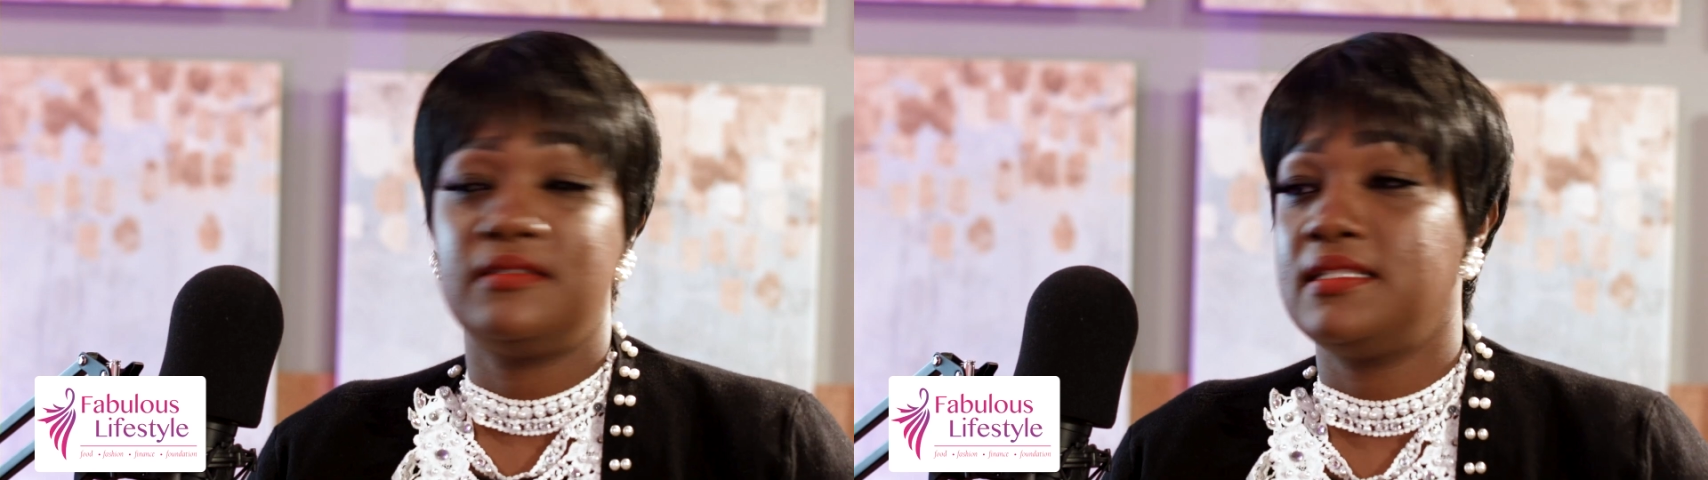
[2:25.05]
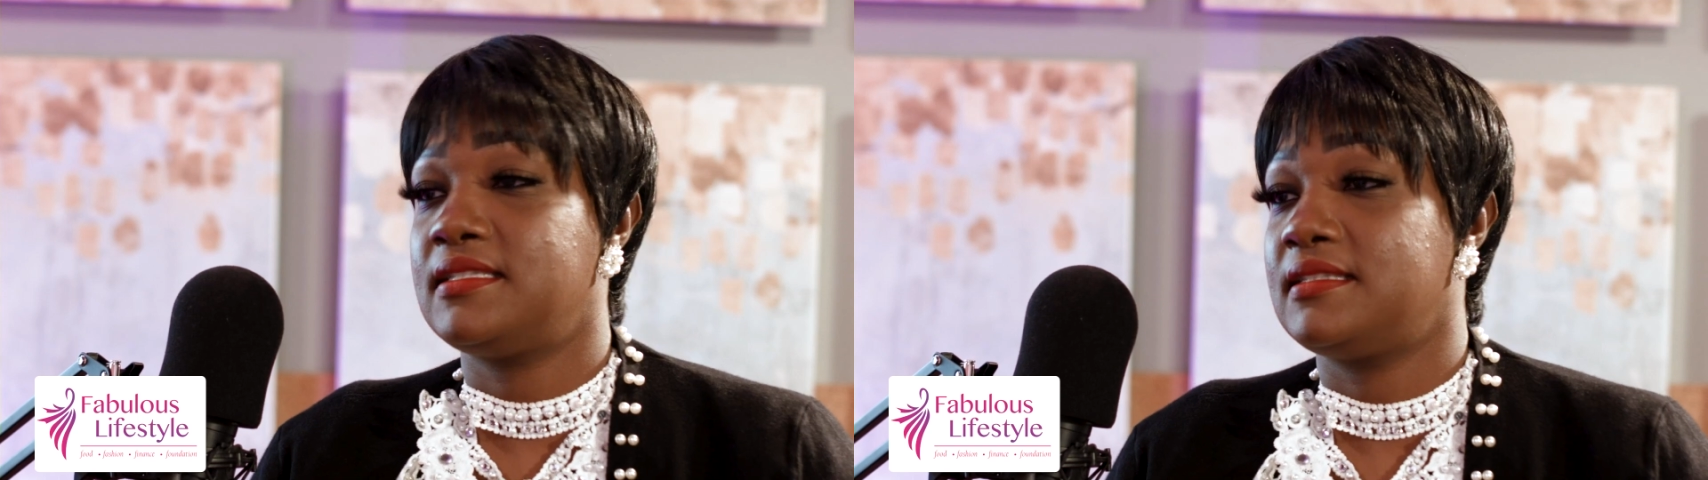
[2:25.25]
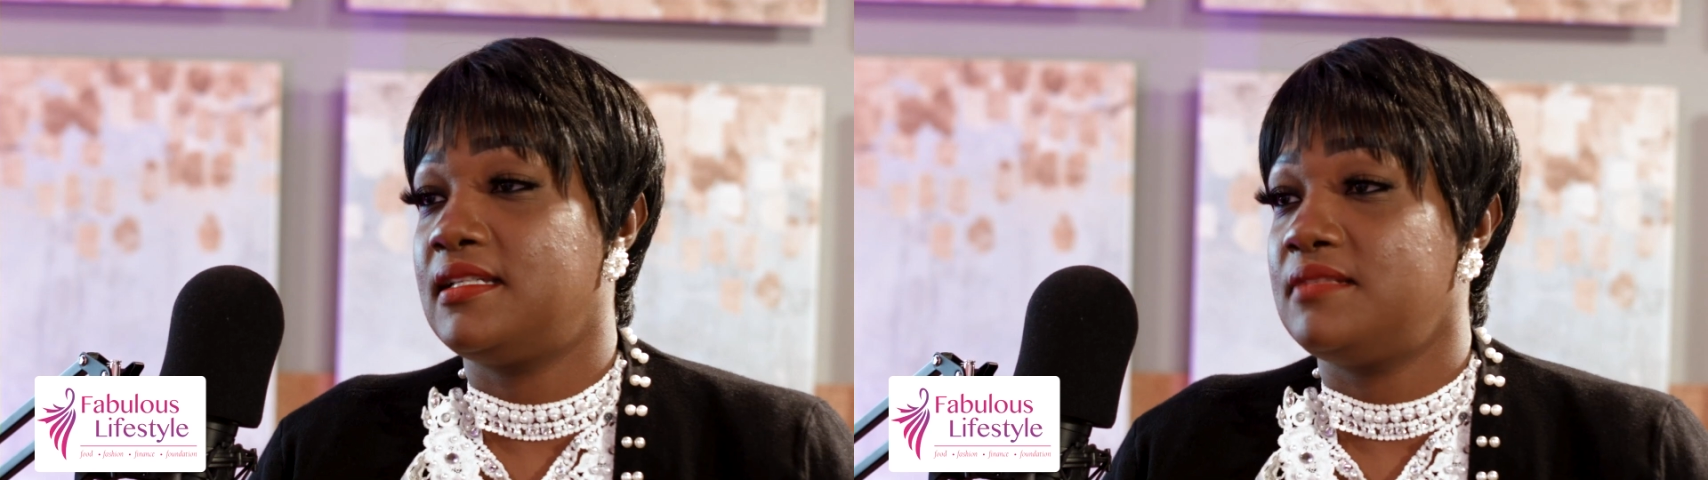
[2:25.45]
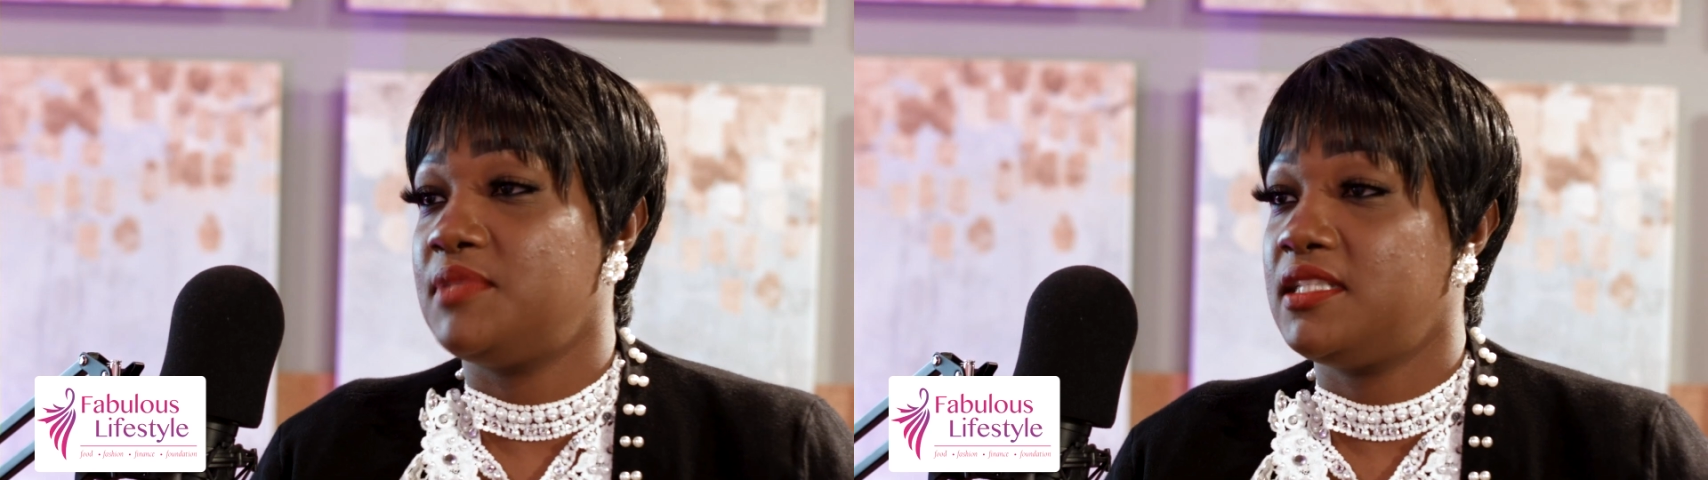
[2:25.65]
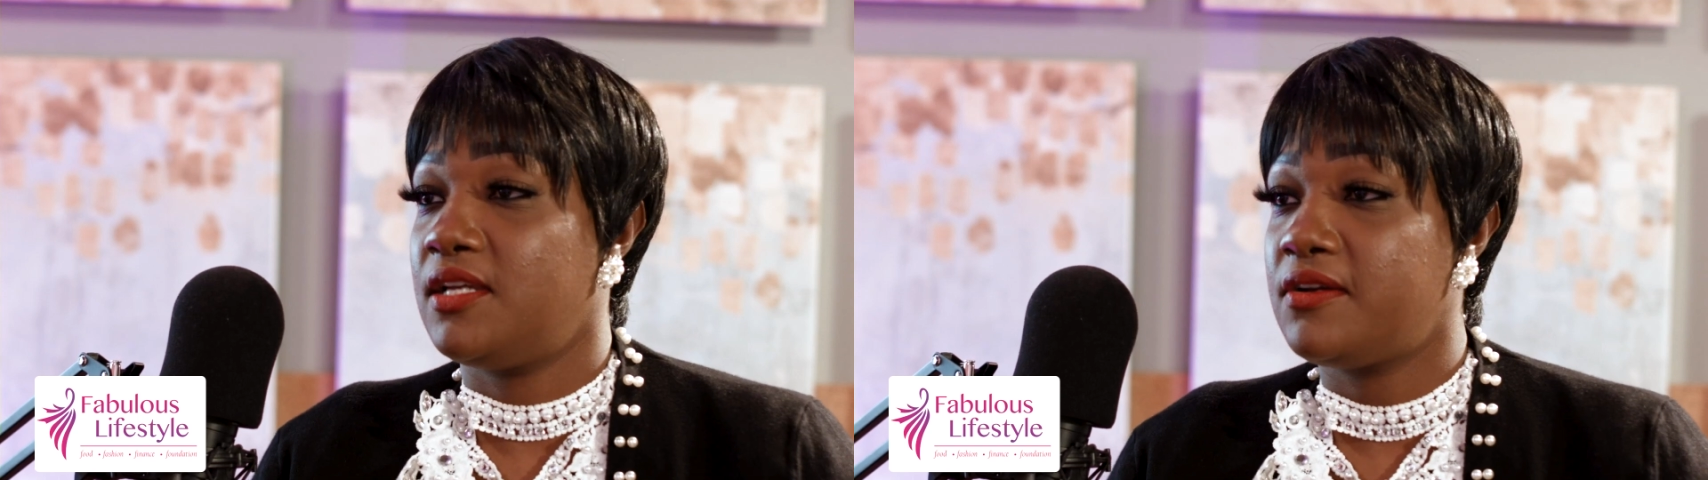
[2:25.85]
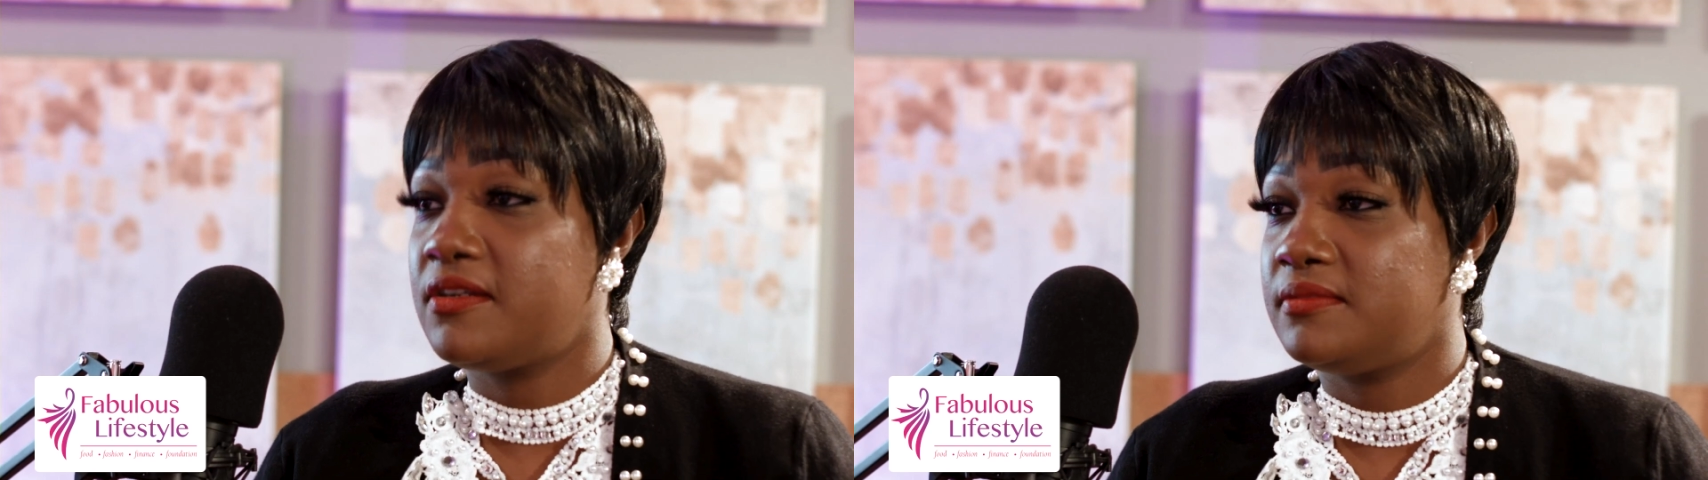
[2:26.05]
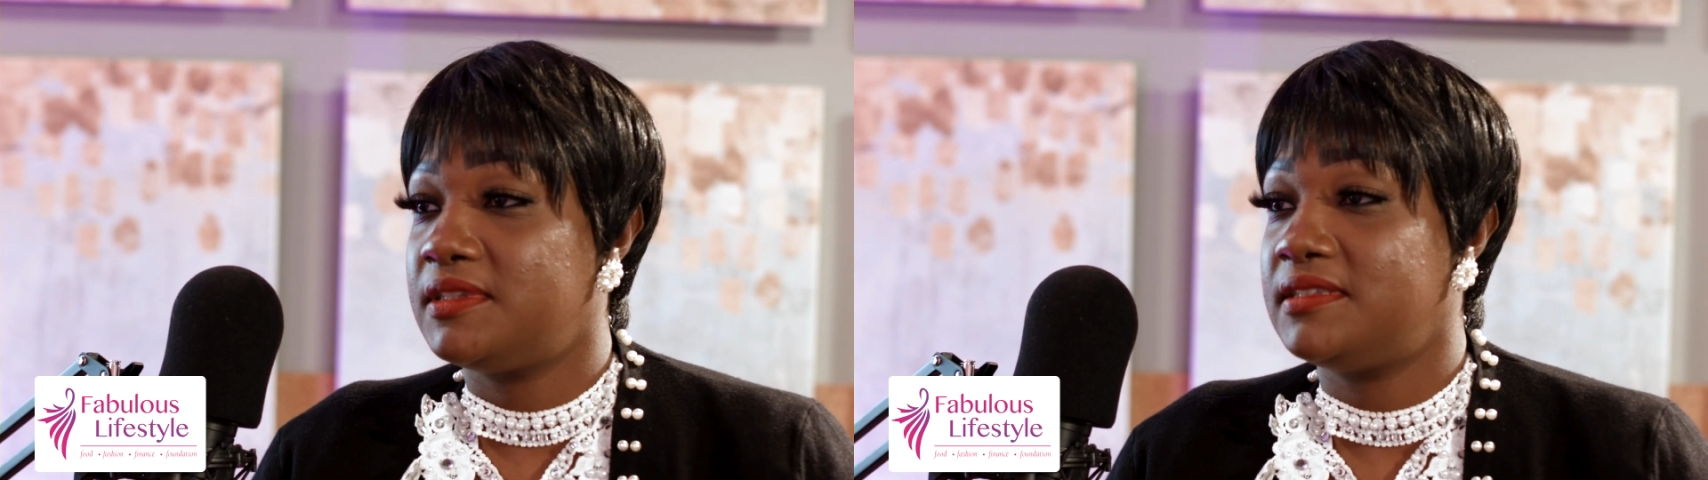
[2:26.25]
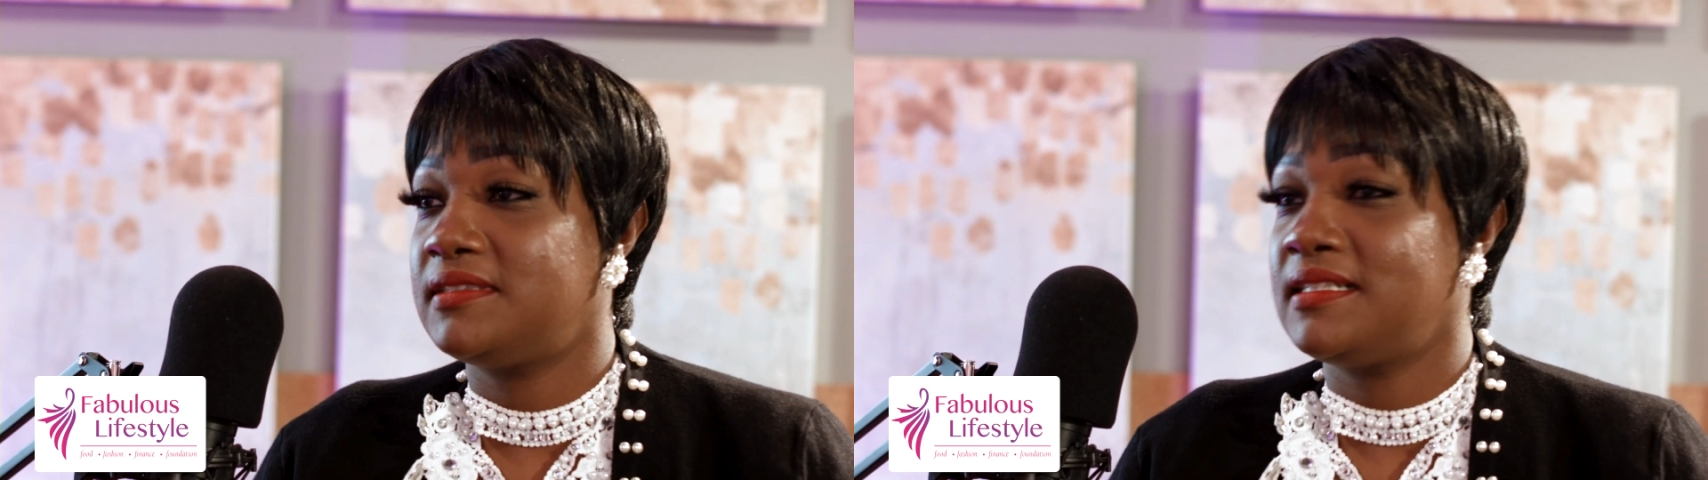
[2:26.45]
this is going to be
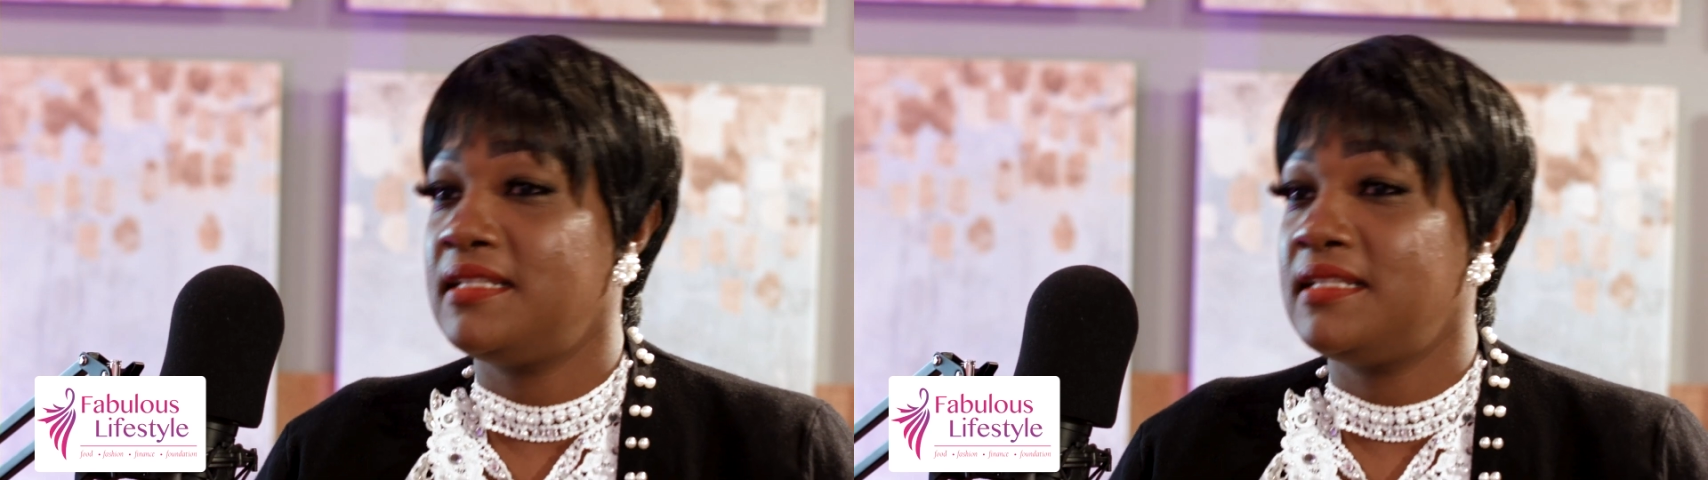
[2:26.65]
terrible.